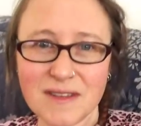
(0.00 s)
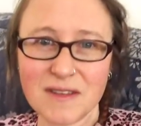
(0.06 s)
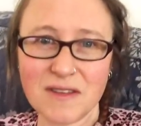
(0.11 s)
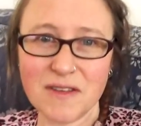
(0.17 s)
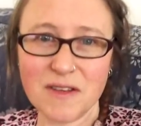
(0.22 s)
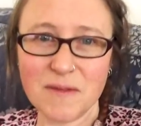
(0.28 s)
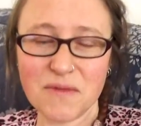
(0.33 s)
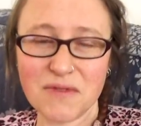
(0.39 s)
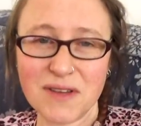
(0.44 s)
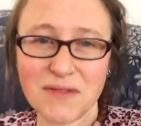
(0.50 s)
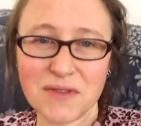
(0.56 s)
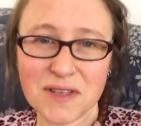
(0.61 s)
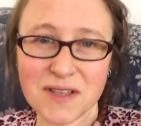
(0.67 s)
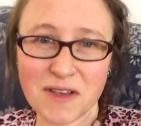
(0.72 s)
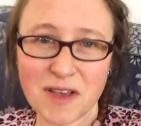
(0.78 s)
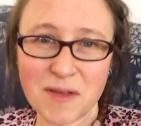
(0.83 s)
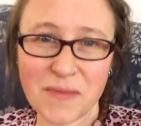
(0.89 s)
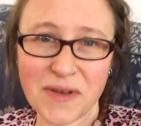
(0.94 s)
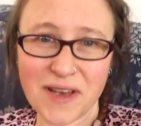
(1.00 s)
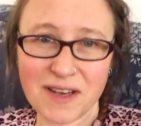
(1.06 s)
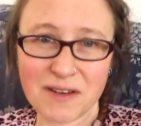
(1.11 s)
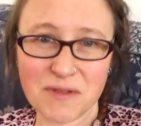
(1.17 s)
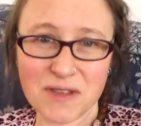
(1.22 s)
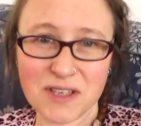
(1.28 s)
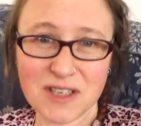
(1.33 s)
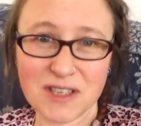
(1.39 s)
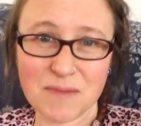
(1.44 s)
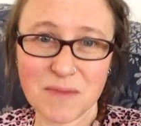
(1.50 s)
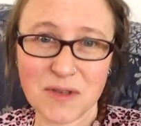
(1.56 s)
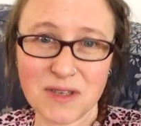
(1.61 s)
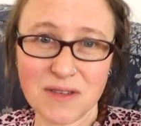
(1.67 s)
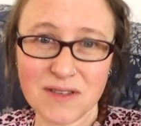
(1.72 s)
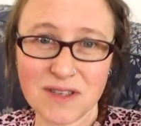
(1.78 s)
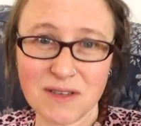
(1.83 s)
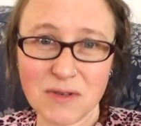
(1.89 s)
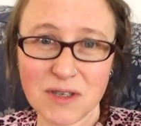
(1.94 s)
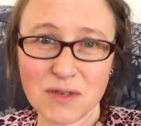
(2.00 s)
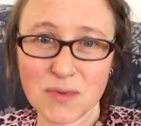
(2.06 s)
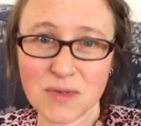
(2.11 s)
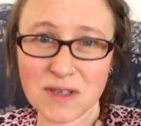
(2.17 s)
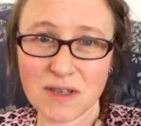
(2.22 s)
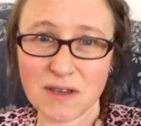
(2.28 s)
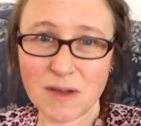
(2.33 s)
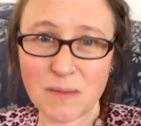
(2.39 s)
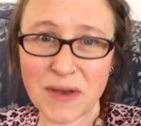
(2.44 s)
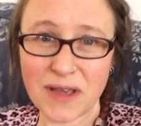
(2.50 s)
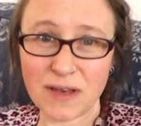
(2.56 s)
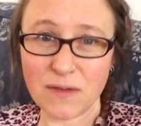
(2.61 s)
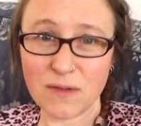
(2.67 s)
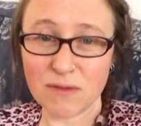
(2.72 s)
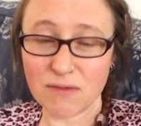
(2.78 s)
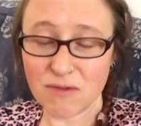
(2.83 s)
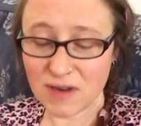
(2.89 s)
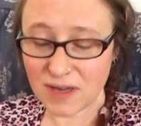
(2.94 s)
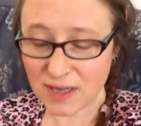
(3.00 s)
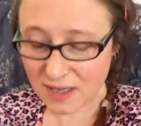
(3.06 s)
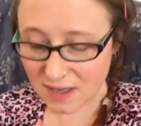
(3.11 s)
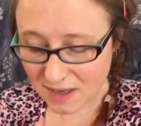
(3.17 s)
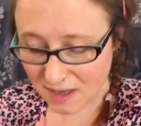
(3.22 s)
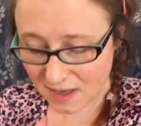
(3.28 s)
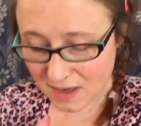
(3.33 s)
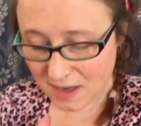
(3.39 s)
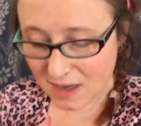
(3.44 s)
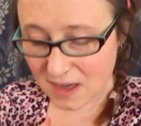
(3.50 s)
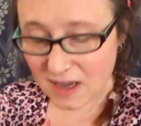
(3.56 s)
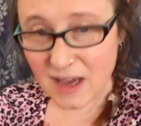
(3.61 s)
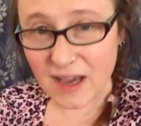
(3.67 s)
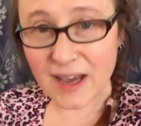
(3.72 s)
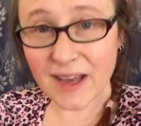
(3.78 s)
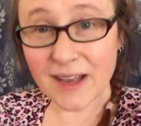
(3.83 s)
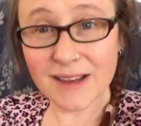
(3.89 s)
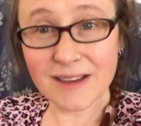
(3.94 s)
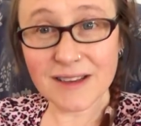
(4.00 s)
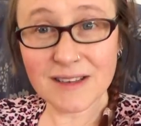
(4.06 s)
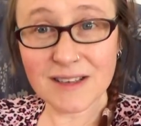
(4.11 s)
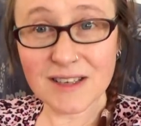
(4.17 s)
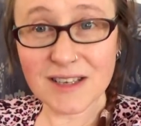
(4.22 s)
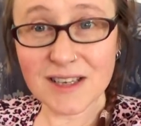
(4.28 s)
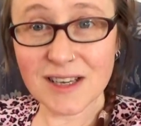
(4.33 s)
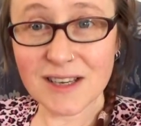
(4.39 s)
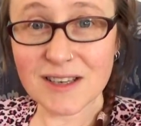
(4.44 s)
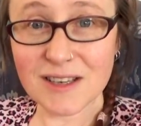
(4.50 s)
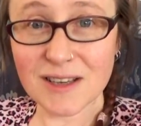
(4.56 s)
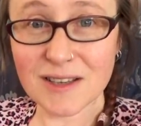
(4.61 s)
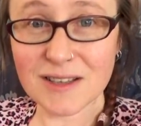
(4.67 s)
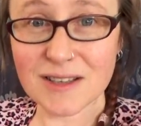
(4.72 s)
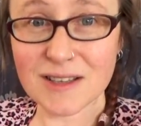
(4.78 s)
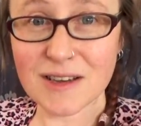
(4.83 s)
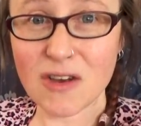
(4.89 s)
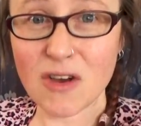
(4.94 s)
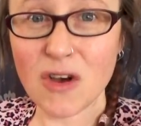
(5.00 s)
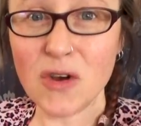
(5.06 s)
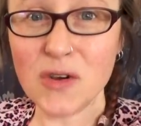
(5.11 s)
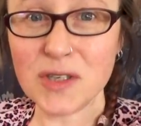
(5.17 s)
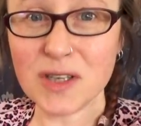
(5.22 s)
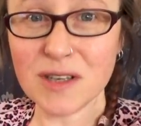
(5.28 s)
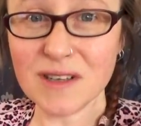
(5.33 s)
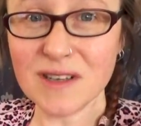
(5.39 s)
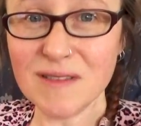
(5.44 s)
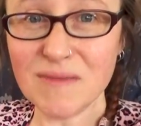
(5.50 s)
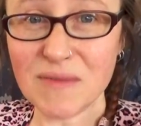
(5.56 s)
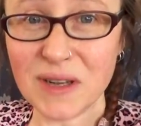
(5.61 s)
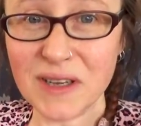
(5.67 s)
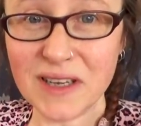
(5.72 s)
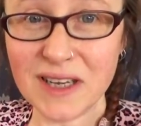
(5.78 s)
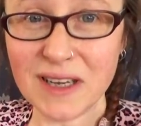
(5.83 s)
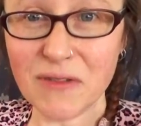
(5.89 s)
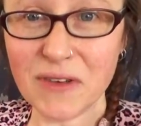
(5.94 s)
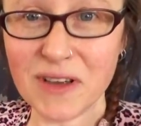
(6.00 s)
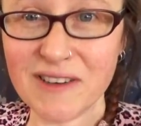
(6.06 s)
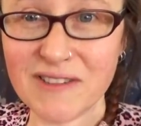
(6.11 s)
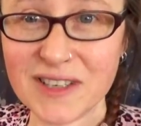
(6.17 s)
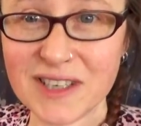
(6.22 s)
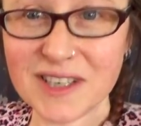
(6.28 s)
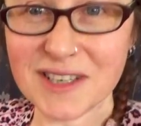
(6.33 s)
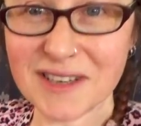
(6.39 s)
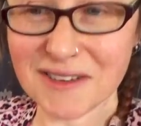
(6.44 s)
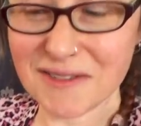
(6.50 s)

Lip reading: than her previous iPad that she's been using, which was an iPad 3. And she just couldn't believe it when she